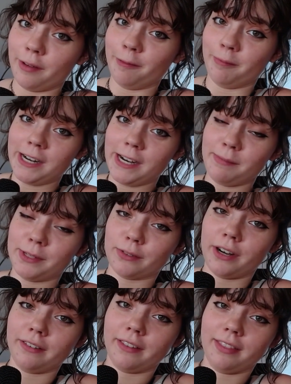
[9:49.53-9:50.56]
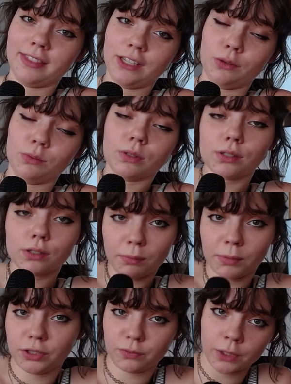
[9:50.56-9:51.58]
My name is Ren. Thank you so
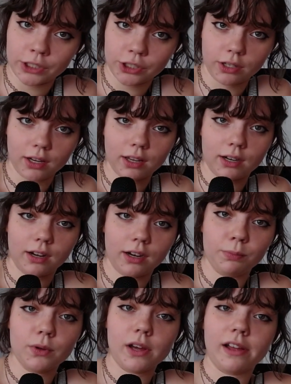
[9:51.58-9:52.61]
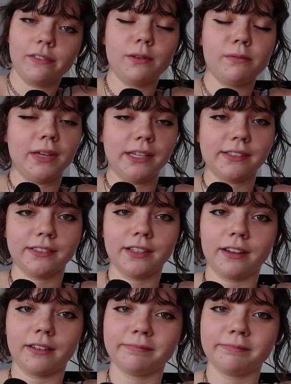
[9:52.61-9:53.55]
much for watching, and I hope you have an amazing day.